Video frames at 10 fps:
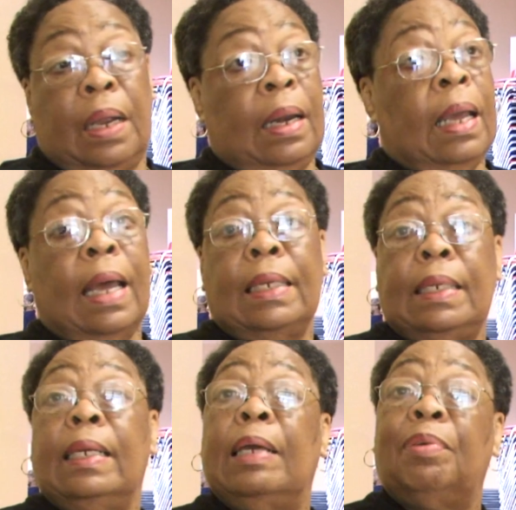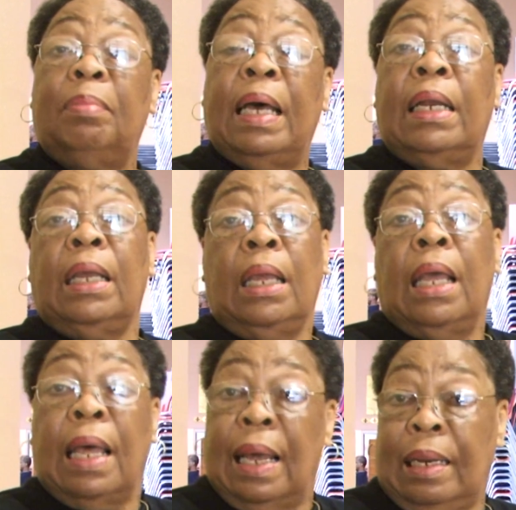And like I tell everybody,
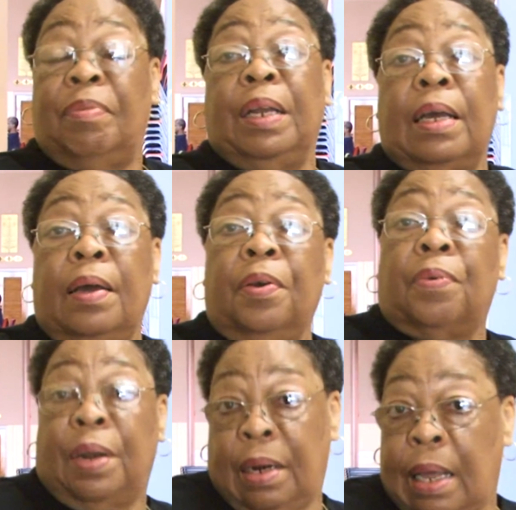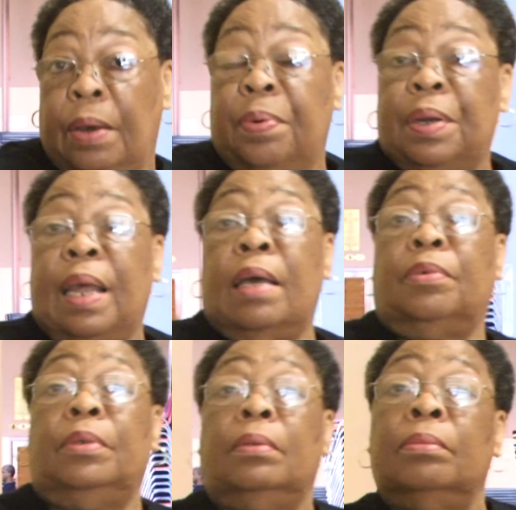I live in the country and I go to town.